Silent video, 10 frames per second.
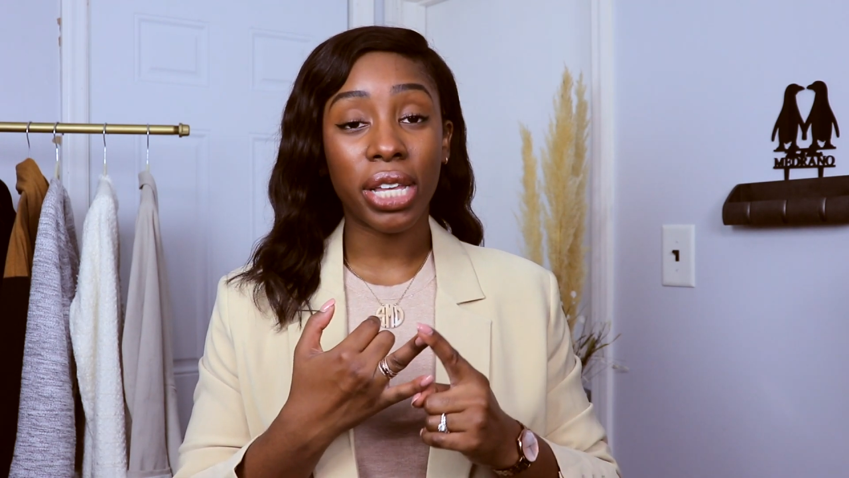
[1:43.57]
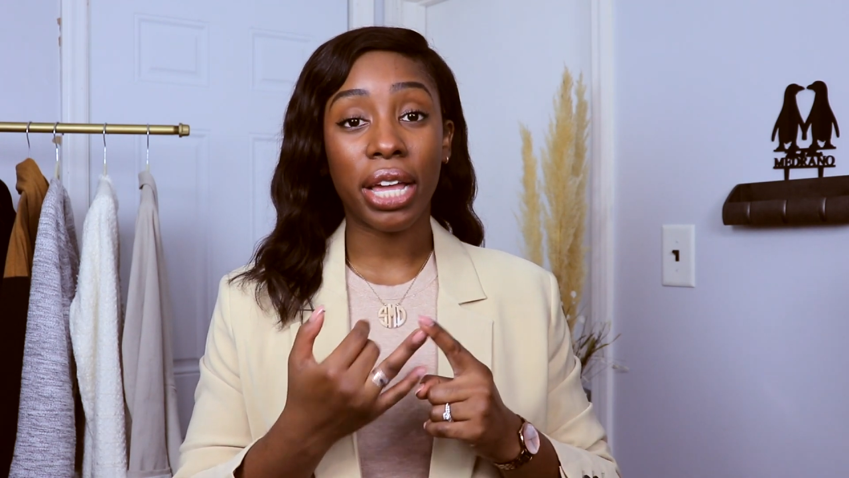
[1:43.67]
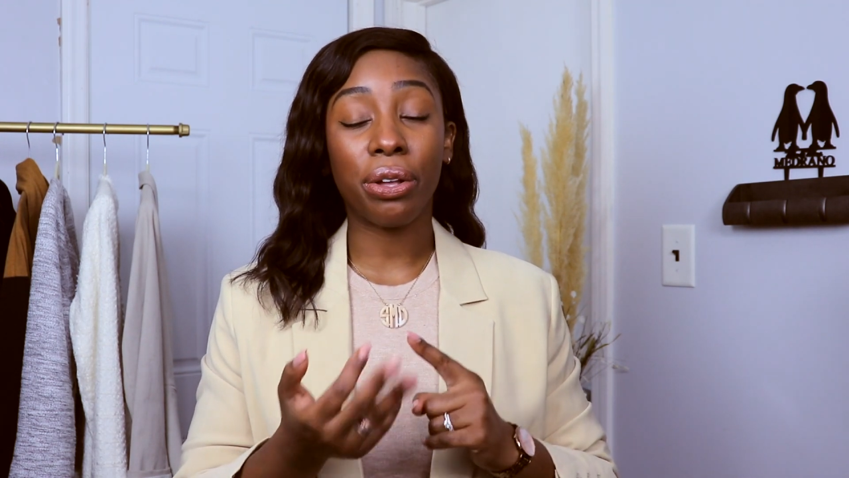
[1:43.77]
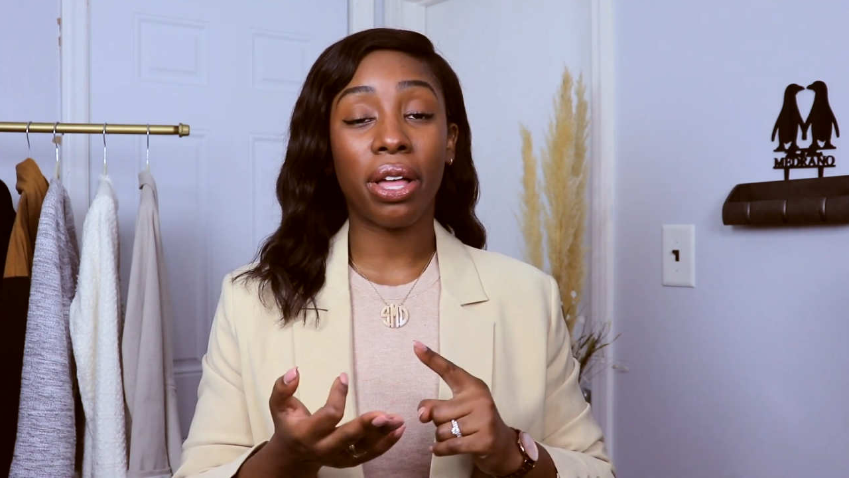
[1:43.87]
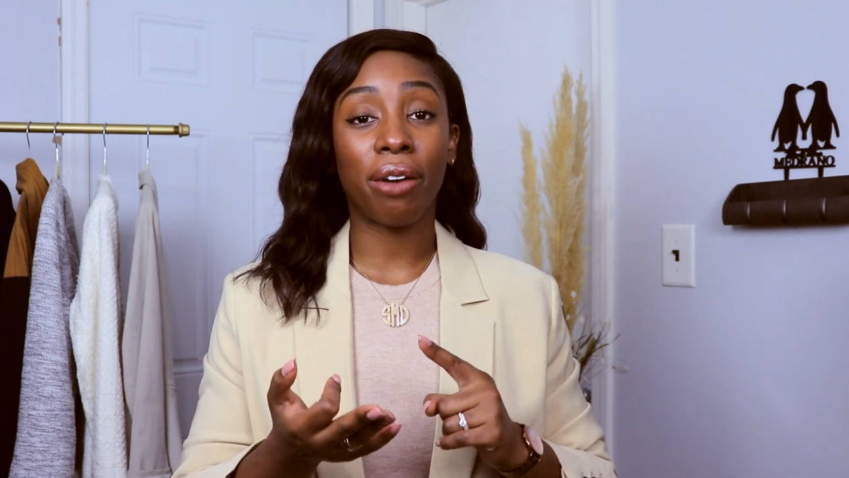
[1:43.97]

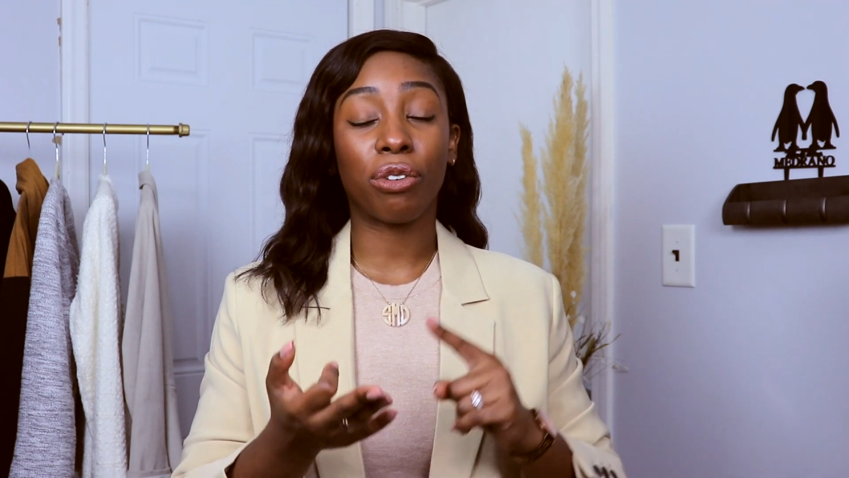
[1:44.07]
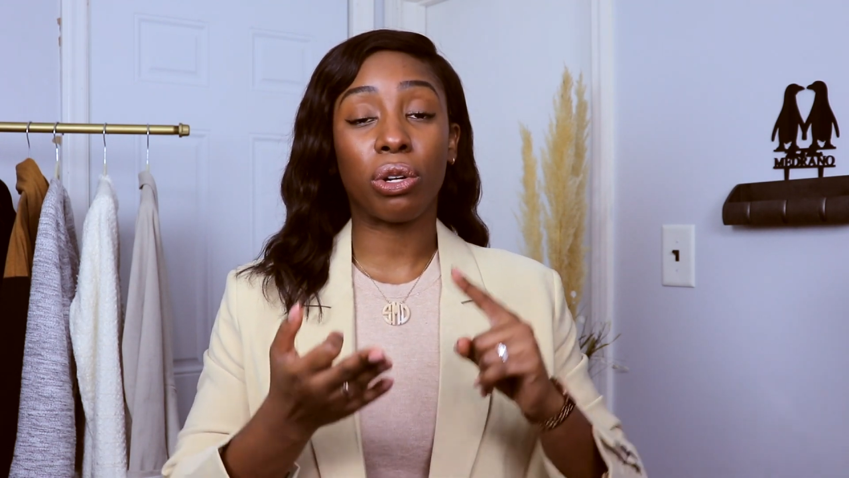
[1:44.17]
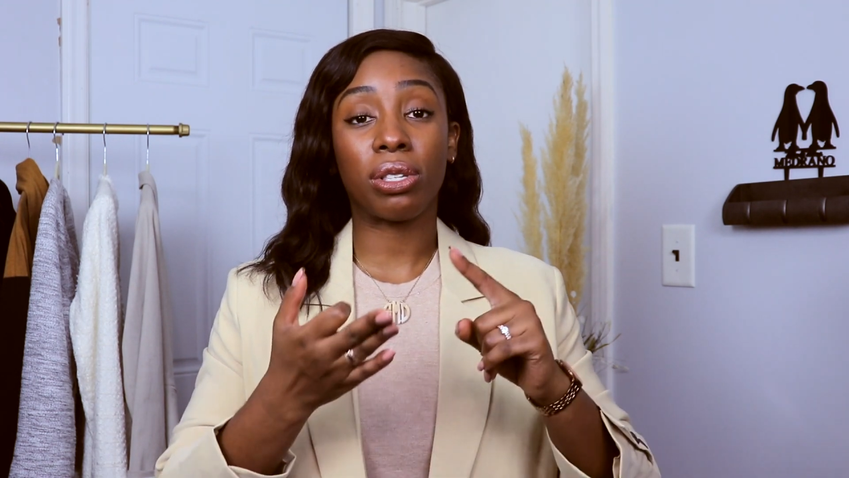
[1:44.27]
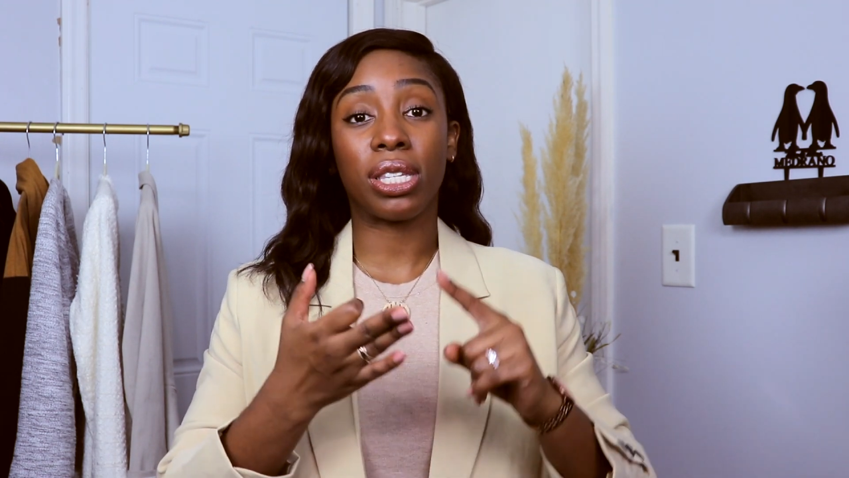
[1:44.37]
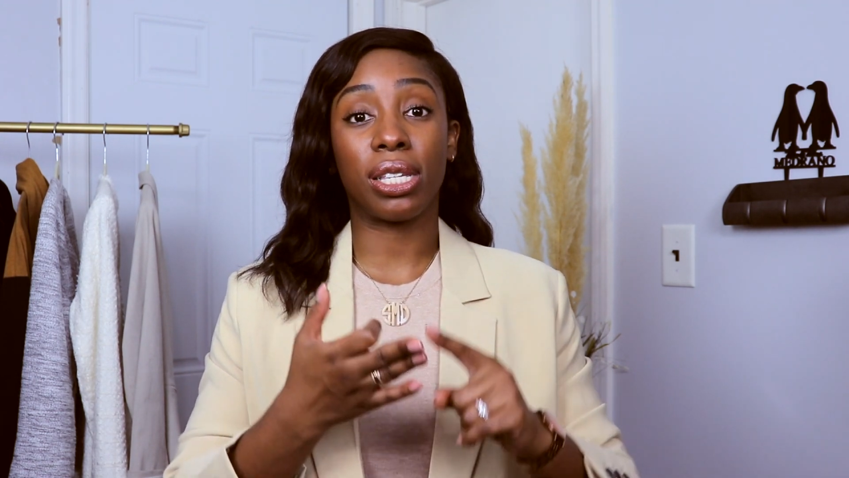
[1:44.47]
and you'll have
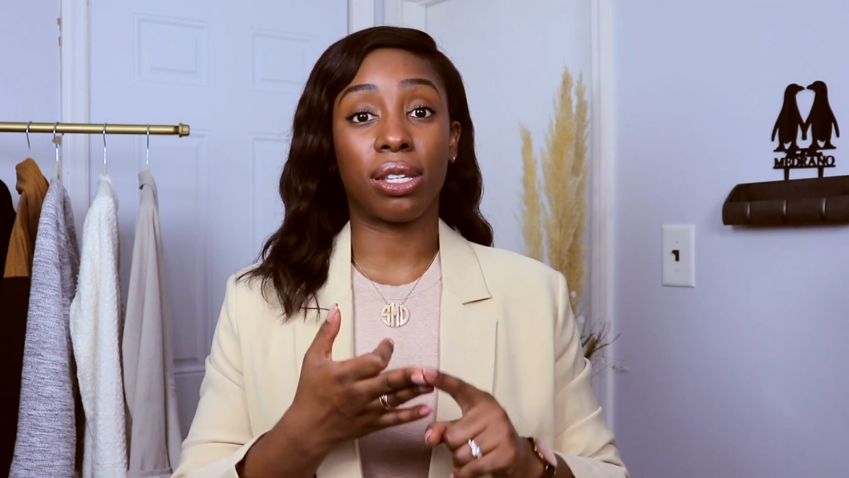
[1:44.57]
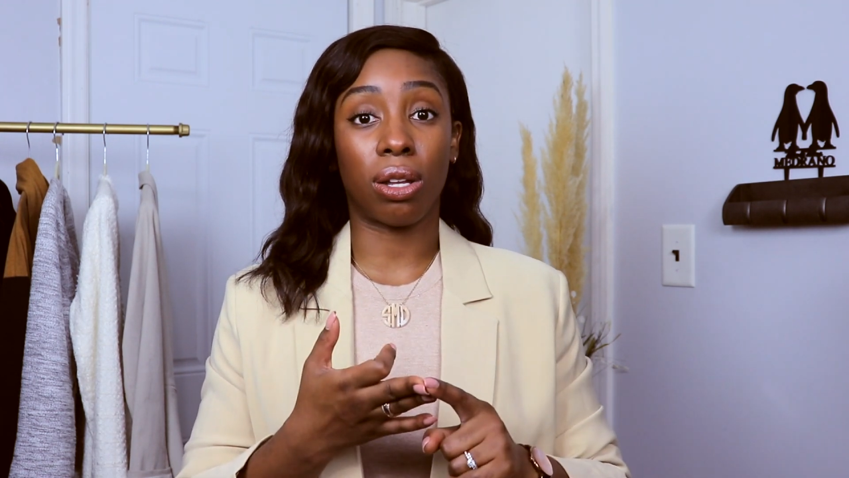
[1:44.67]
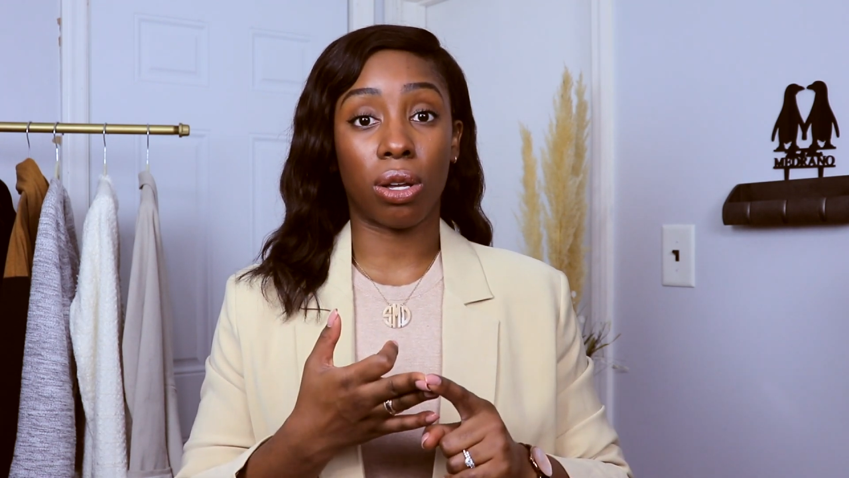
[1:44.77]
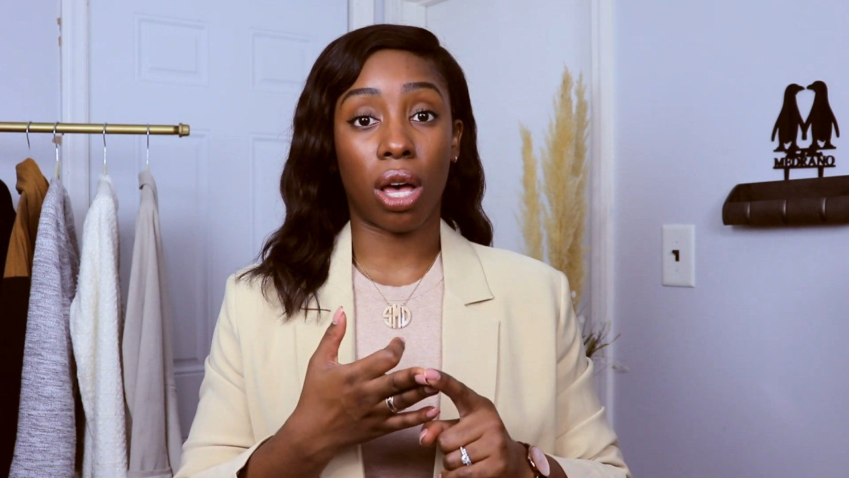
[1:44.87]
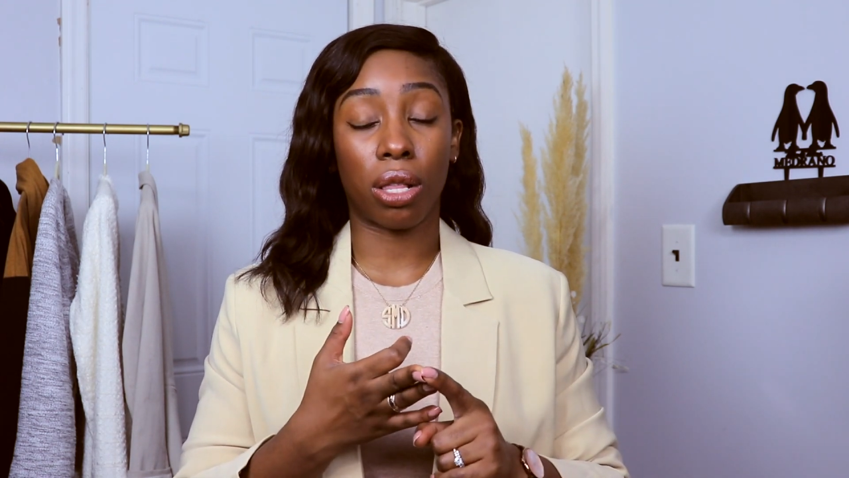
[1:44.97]
your
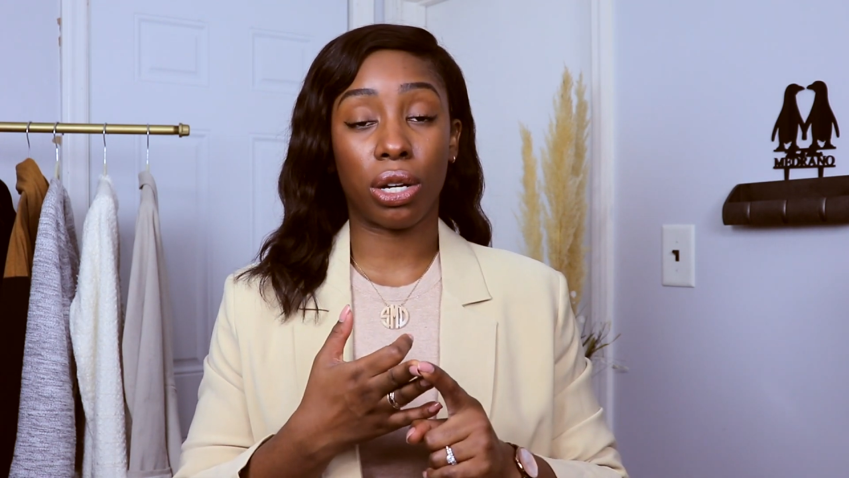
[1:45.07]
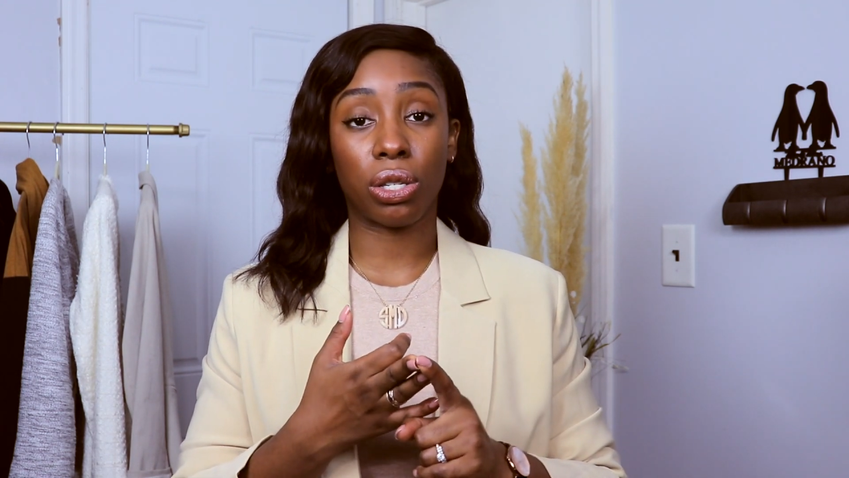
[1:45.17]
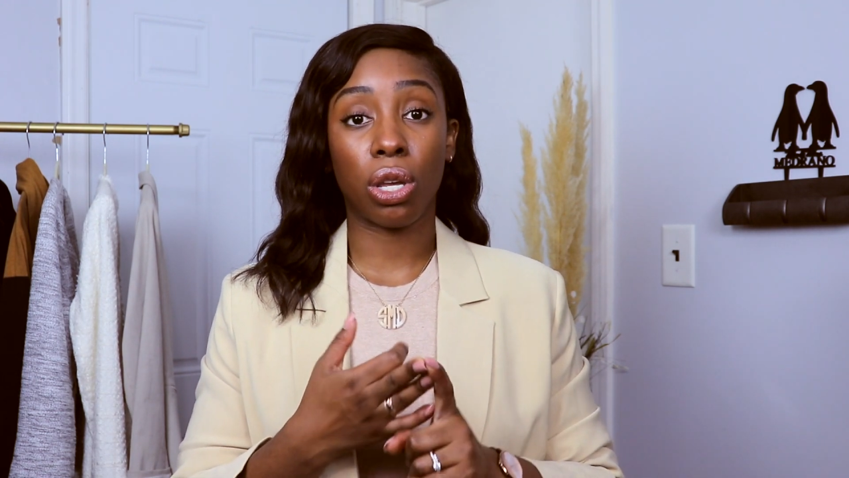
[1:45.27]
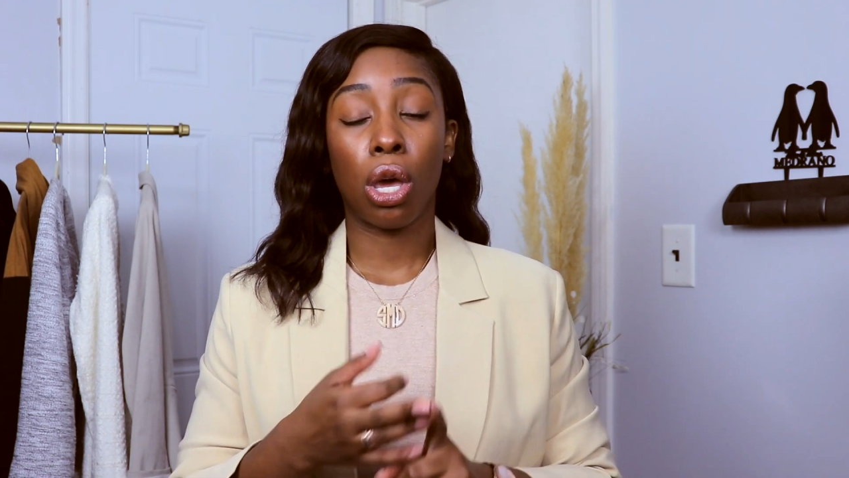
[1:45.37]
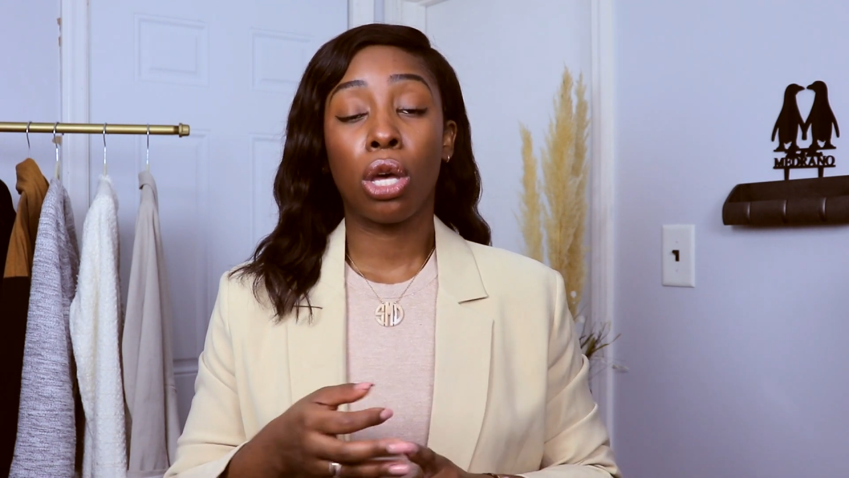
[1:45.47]
seasonal colors.